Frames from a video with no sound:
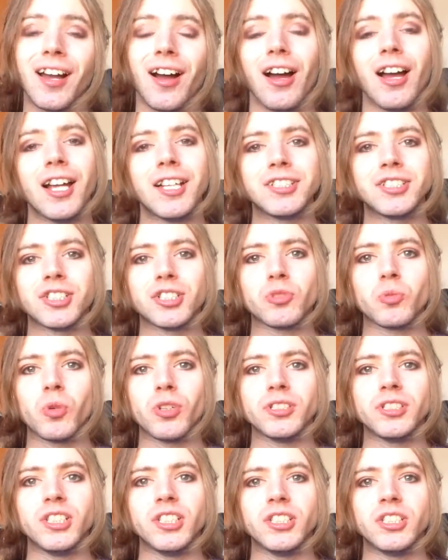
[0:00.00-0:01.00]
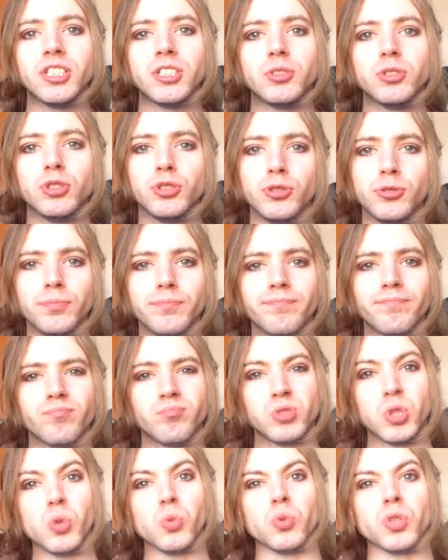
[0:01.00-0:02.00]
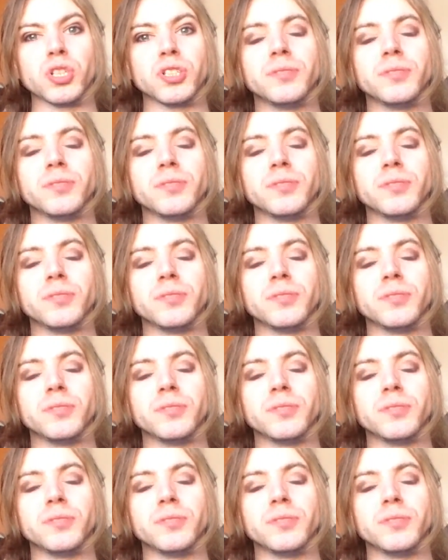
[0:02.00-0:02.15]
I just wanted to talk.